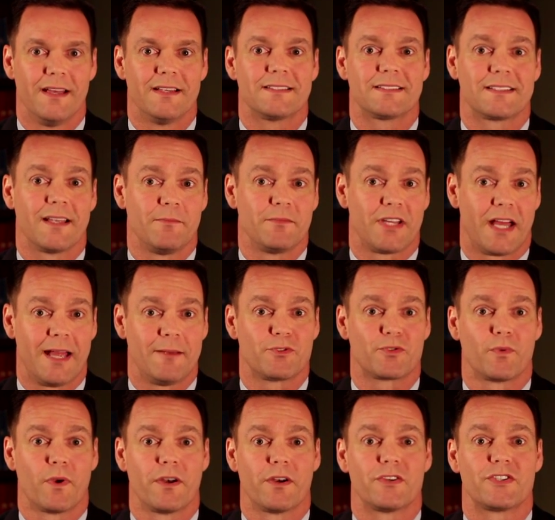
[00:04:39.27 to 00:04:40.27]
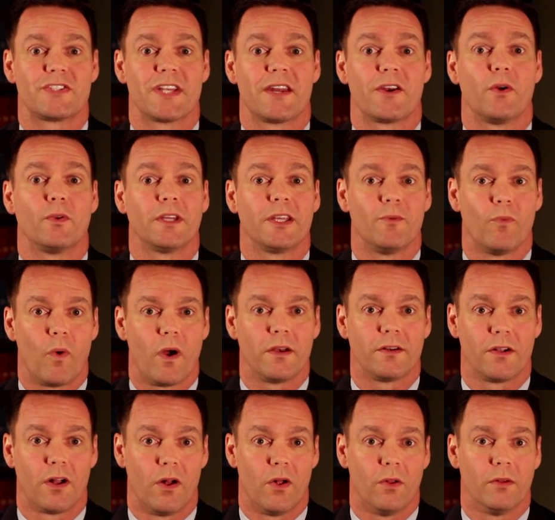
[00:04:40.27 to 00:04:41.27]
Sometimes runners set only
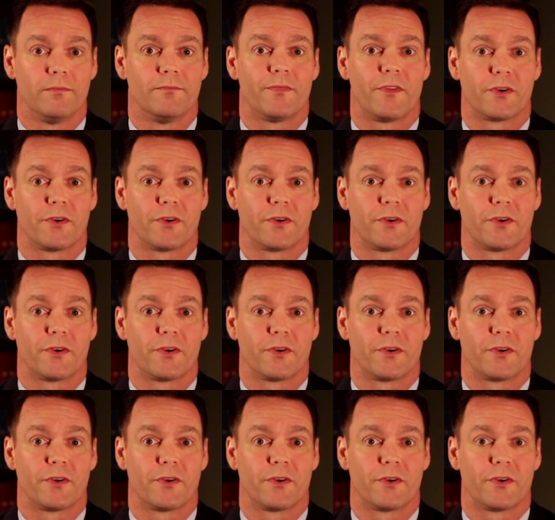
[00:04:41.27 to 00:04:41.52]
one goal,